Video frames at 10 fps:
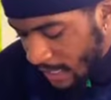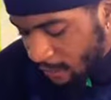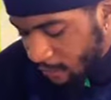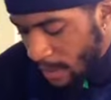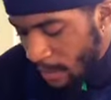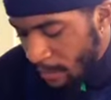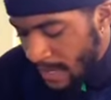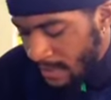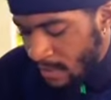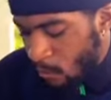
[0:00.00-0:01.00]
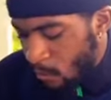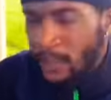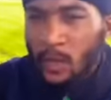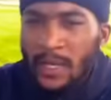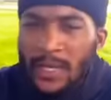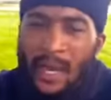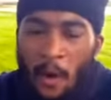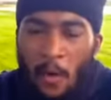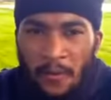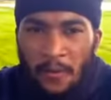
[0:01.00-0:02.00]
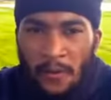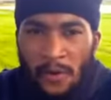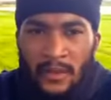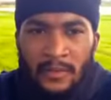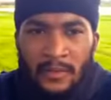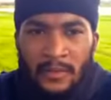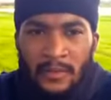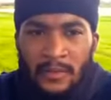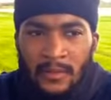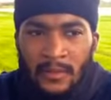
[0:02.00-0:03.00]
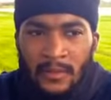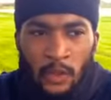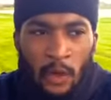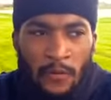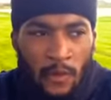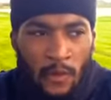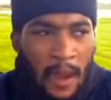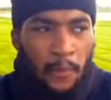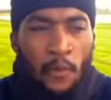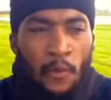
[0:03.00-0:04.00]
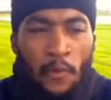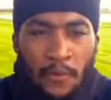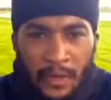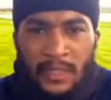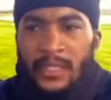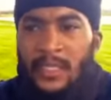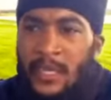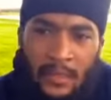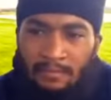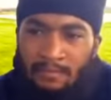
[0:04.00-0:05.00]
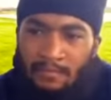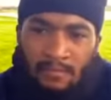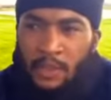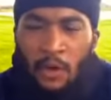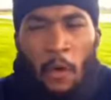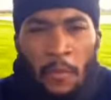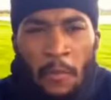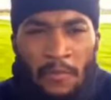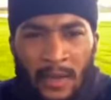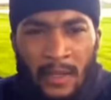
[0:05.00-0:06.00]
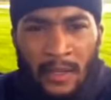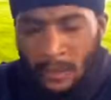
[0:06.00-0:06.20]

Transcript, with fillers: what a man seeth, why do he yet hope for it? So if you got proof, if you can see it, what you hoping for, you know?